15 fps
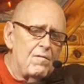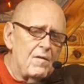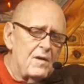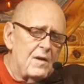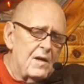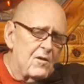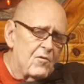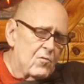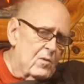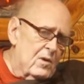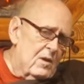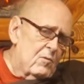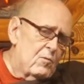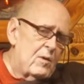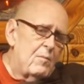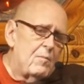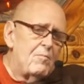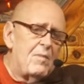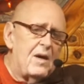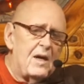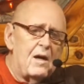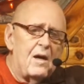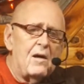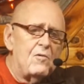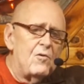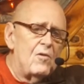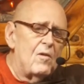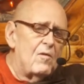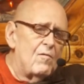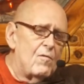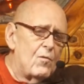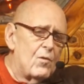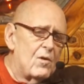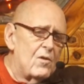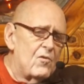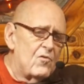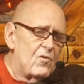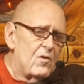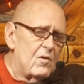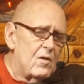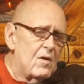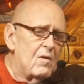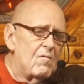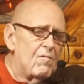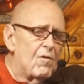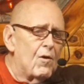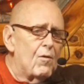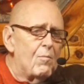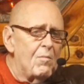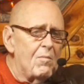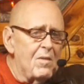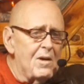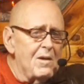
and that's when I went back out to the forest to confirm.